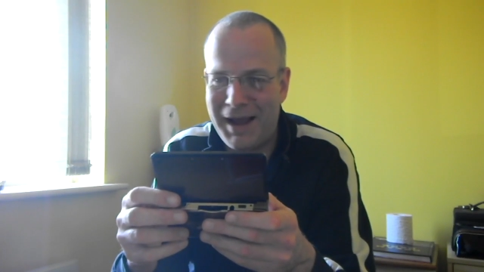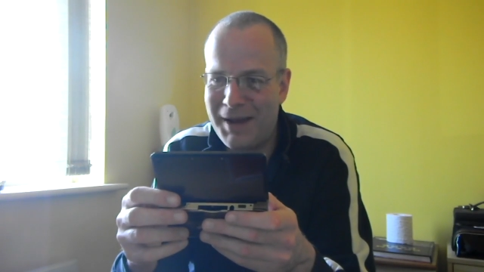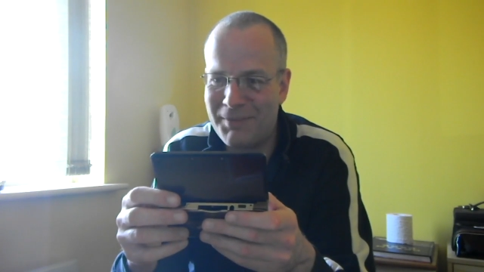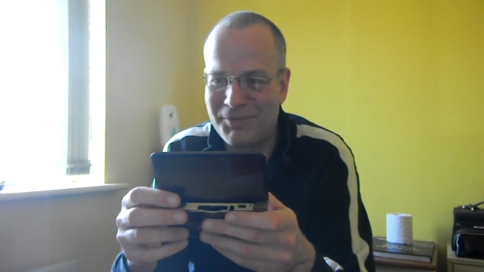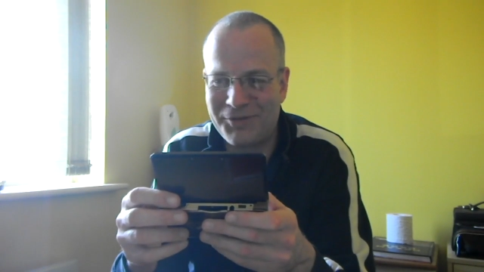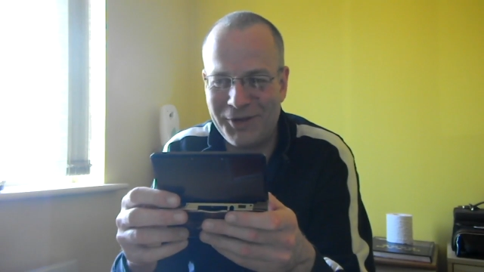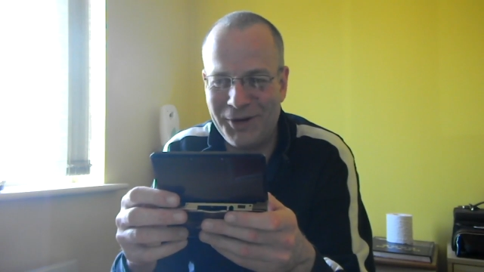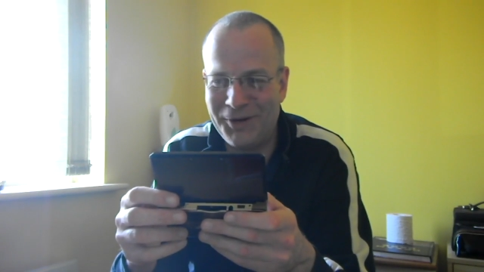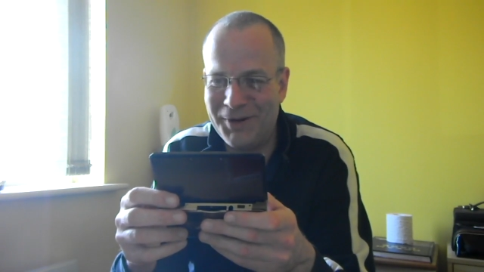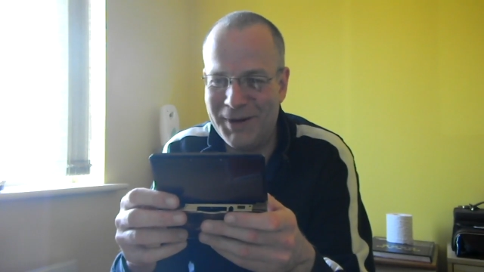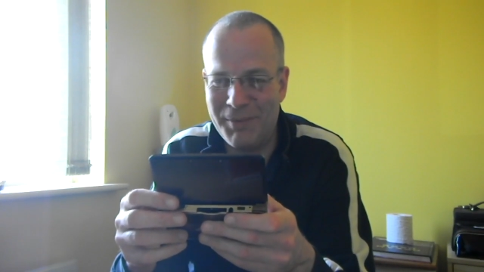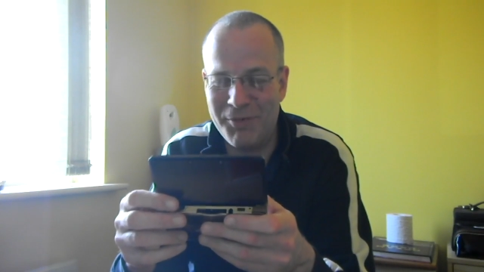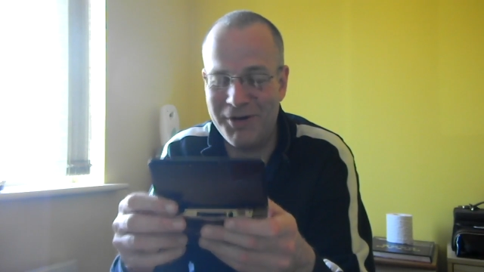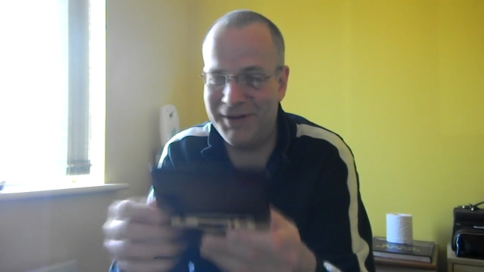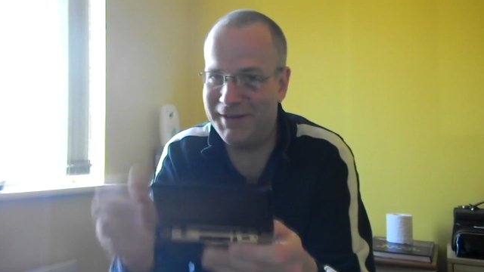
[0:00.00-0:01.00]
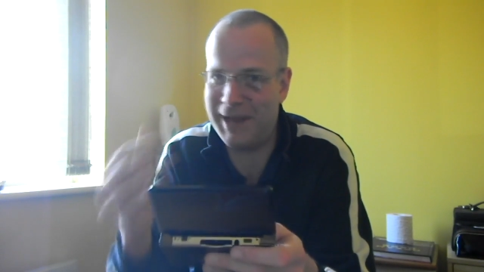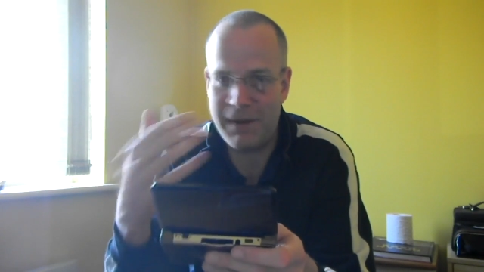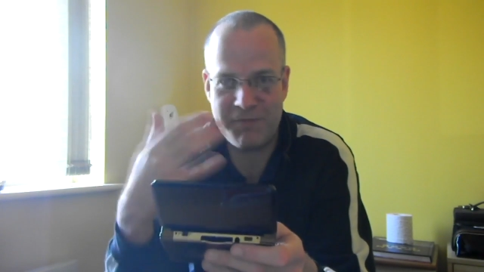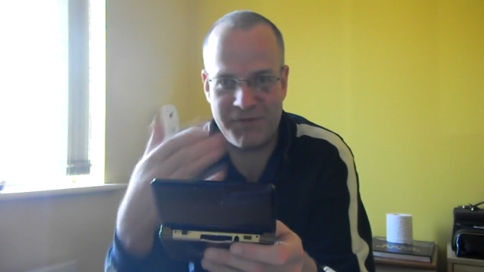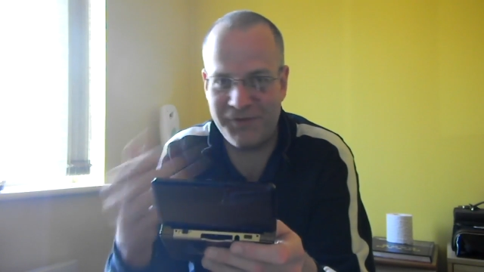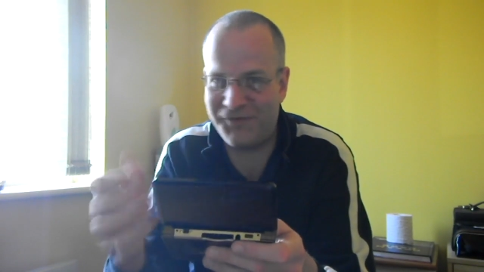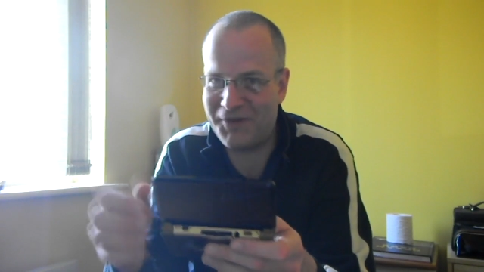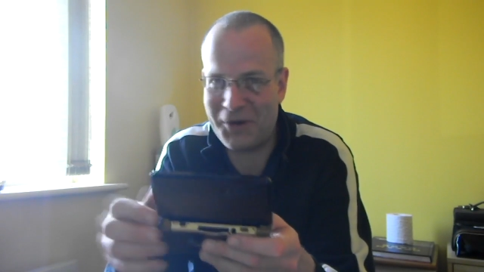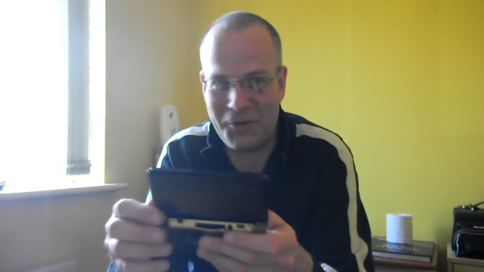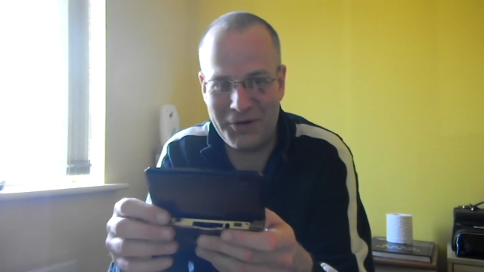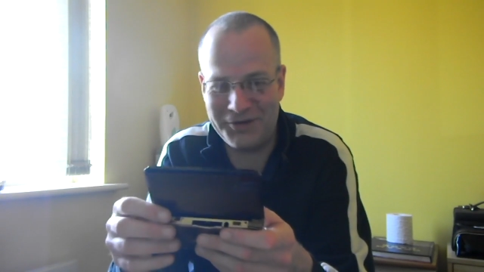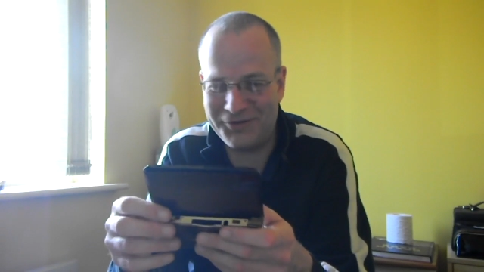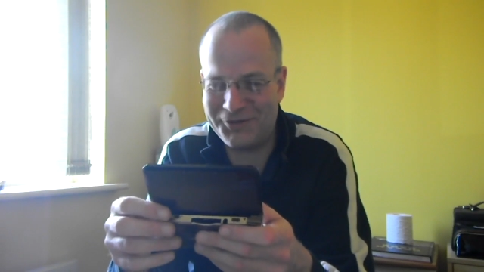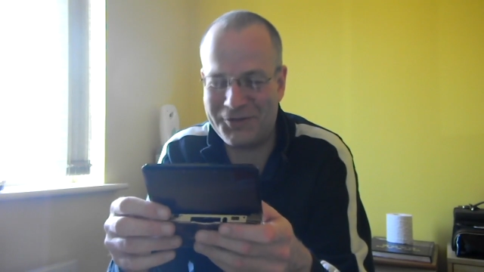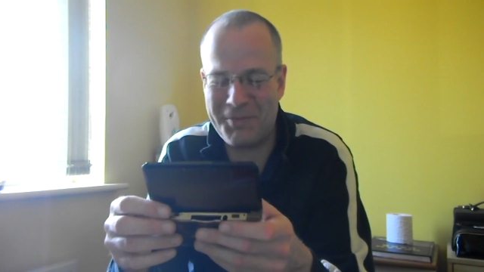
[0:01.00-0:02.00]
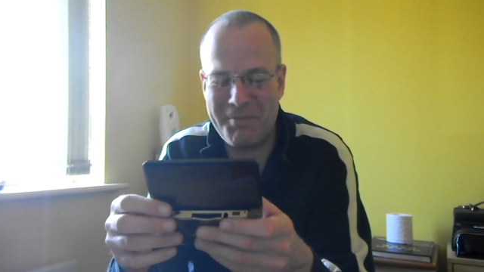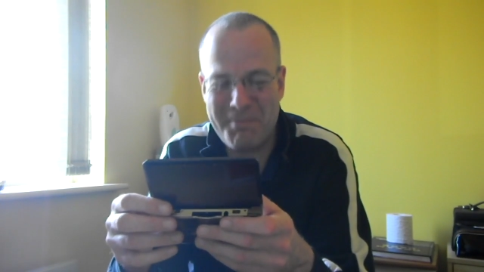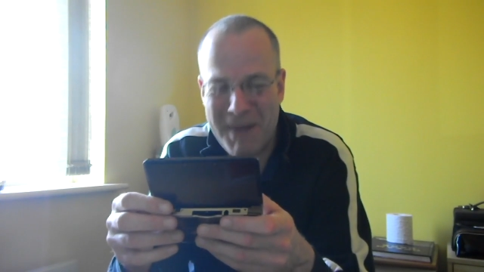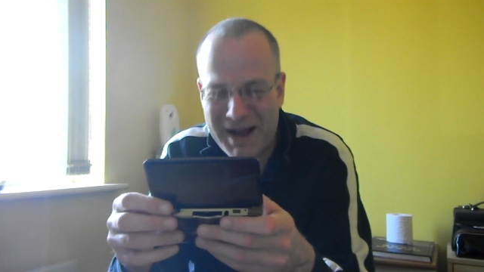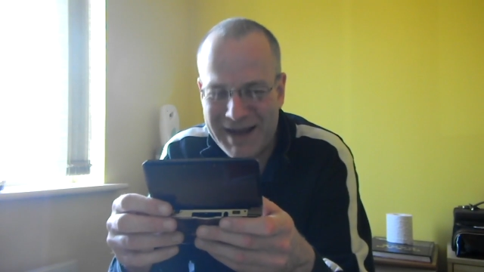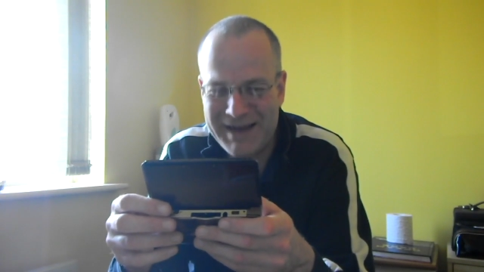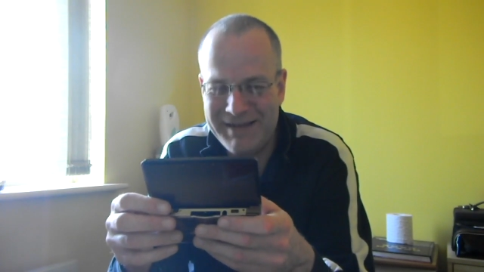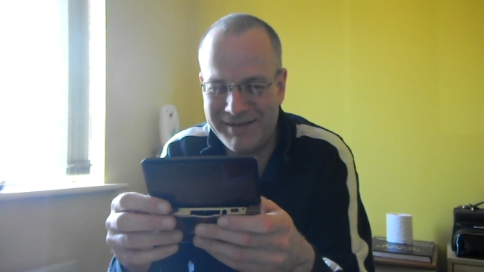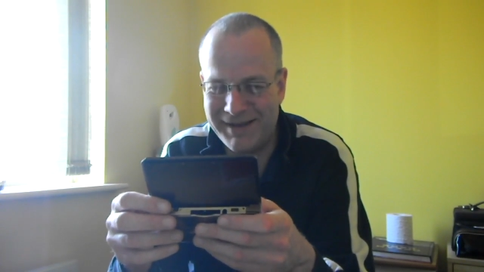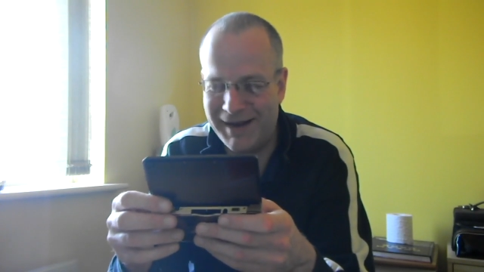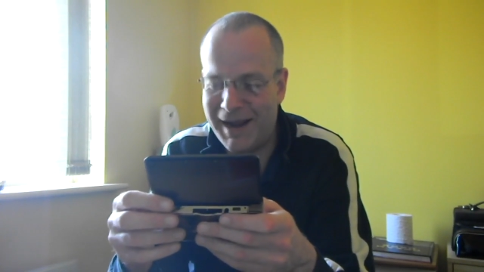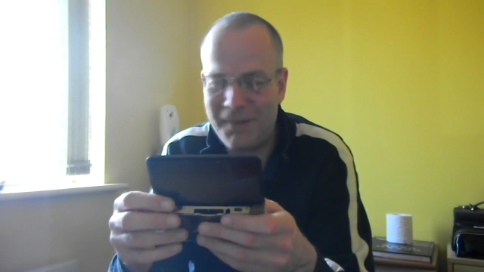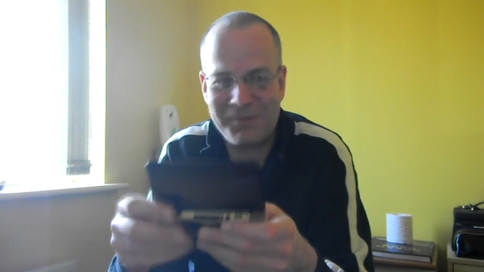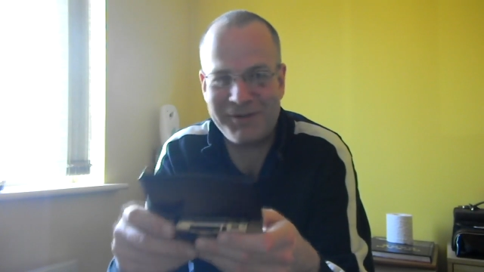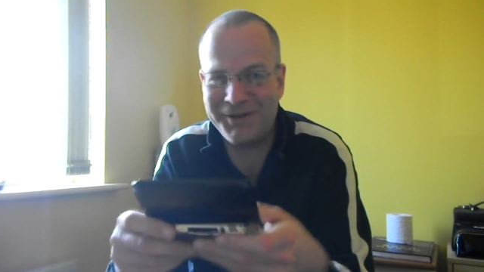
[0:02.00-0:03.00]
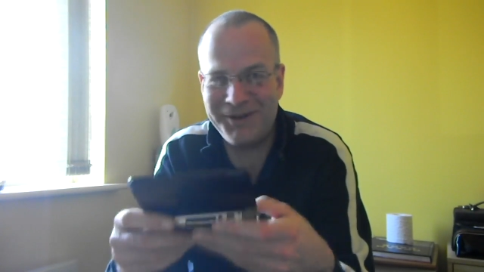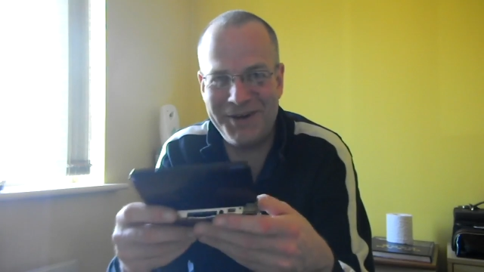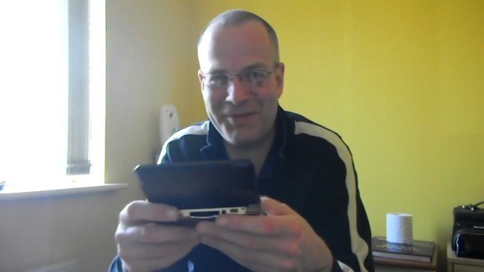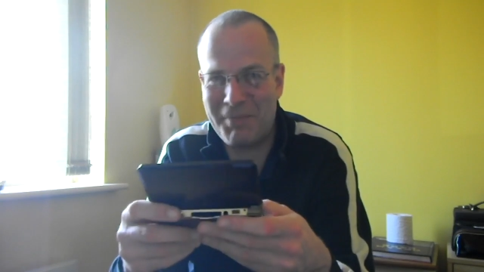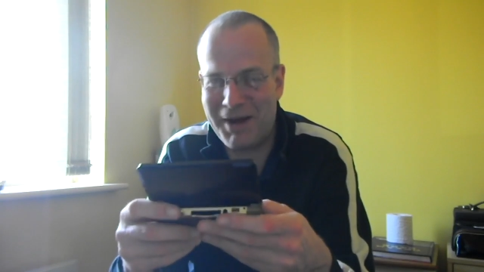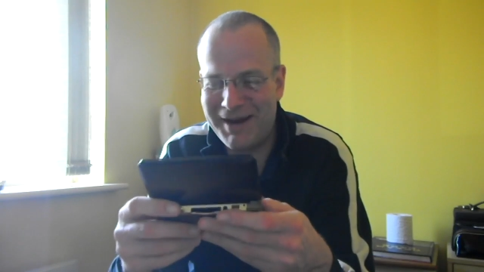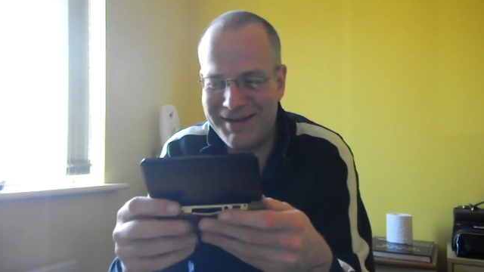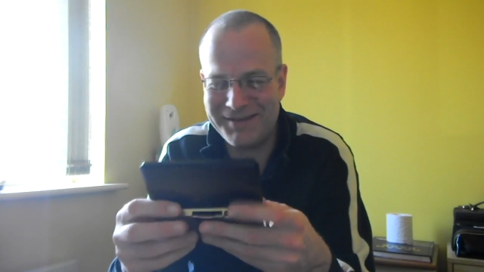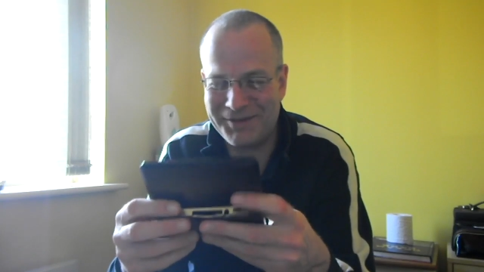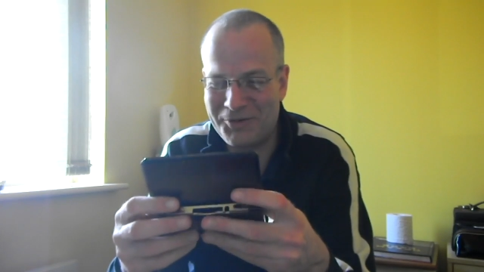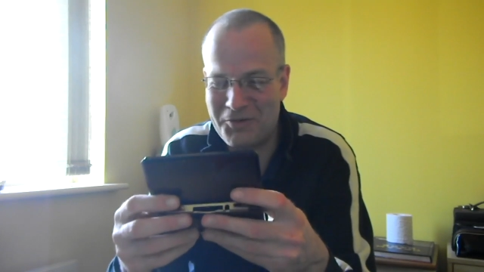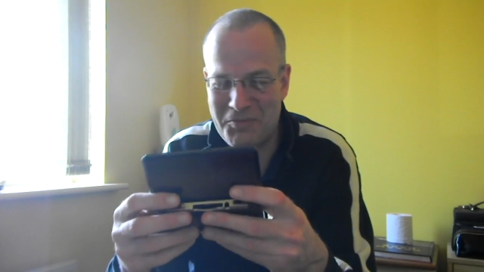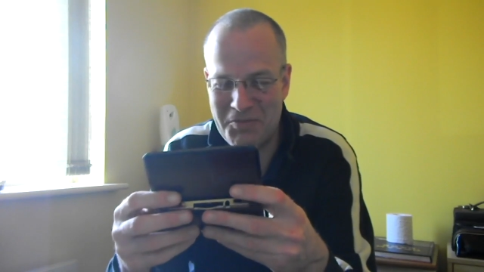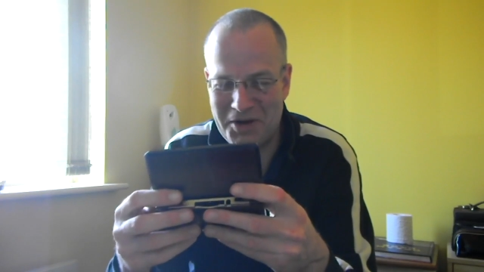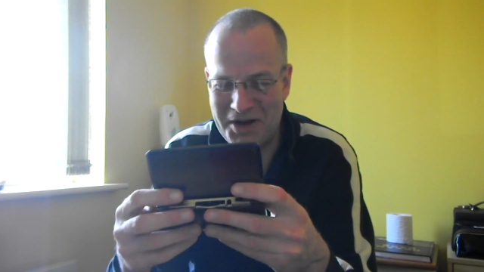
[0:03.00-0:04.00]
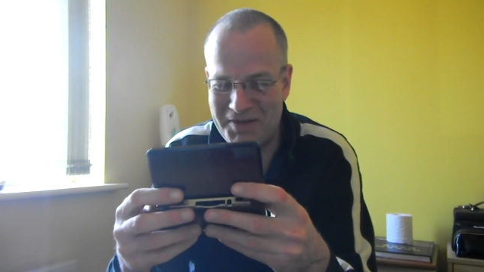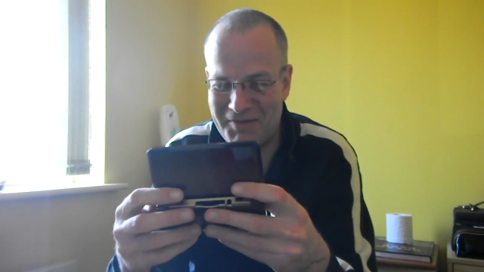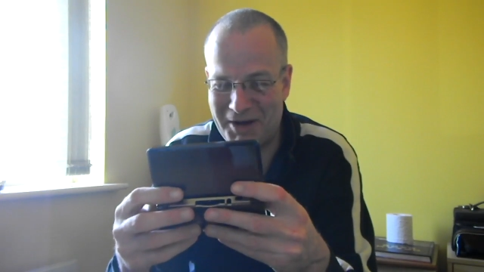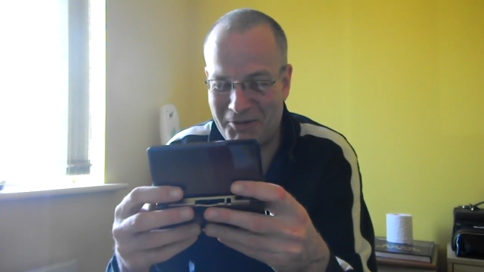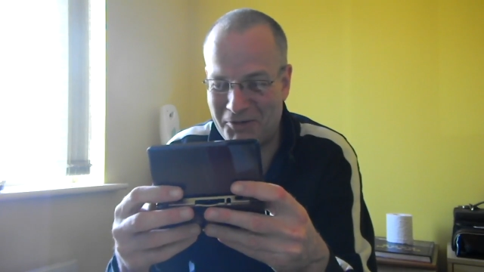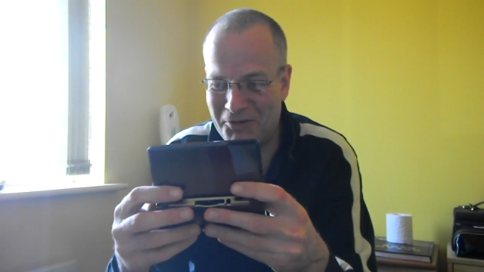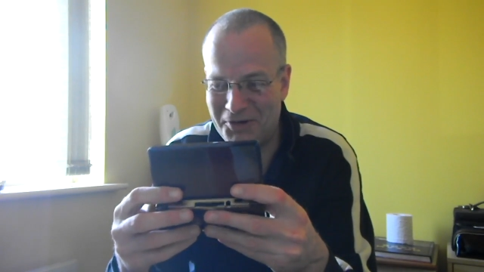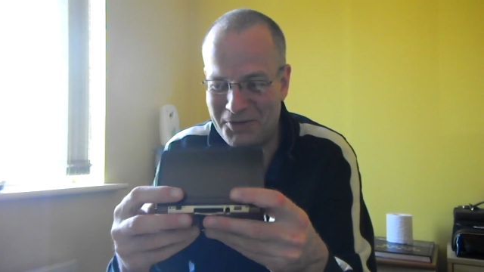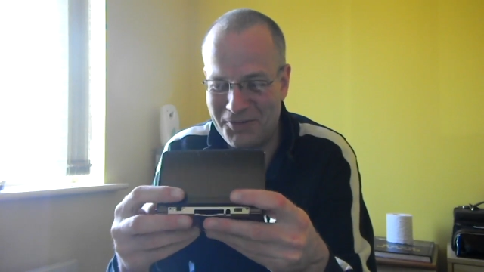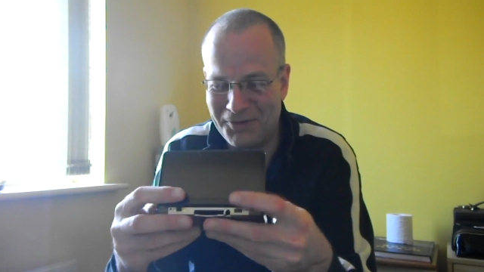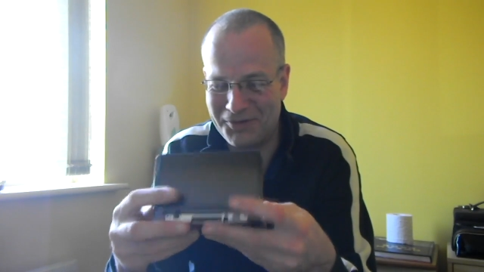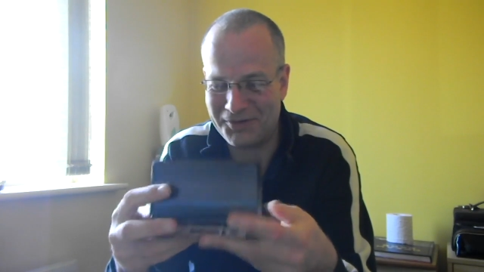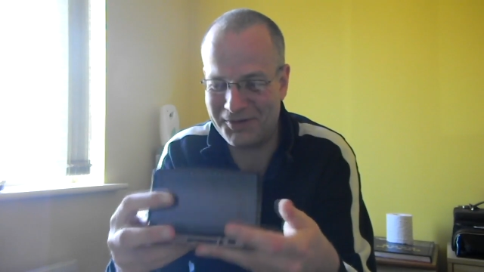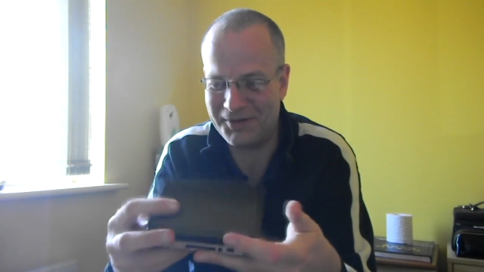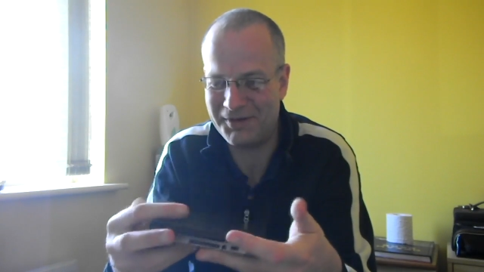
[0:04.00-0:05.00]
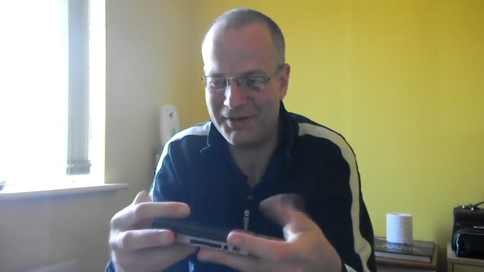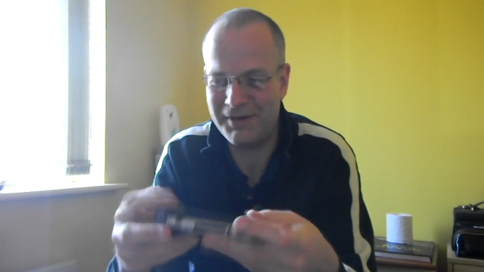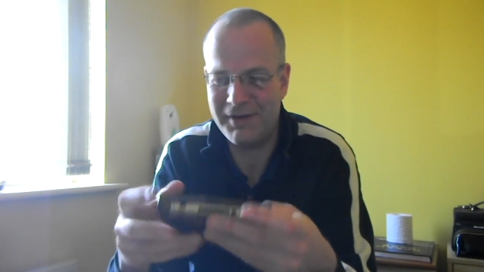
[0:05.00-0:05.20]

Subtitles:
Absolutely brilliant. Depth of field is just amazing, absolutely amazing. Couldn't believe how good it was.